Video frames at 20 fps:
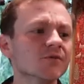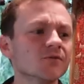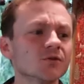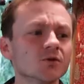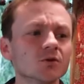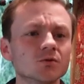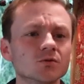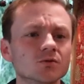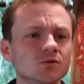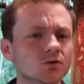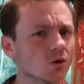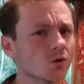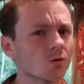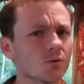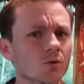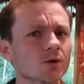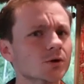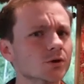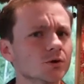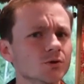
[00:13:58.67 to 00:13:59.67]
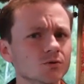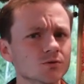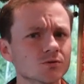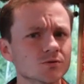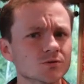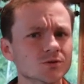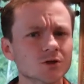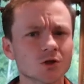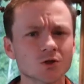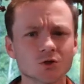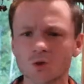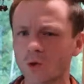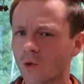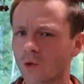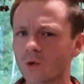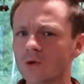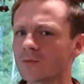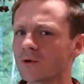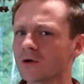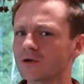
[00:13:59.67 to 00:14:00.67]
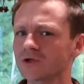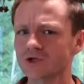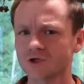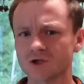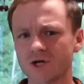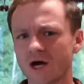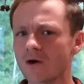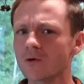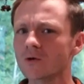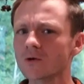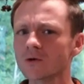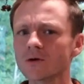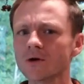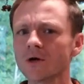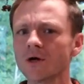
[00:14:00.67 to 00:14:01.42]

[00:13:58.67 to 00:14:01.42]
If you don't want to use a tour bus shower,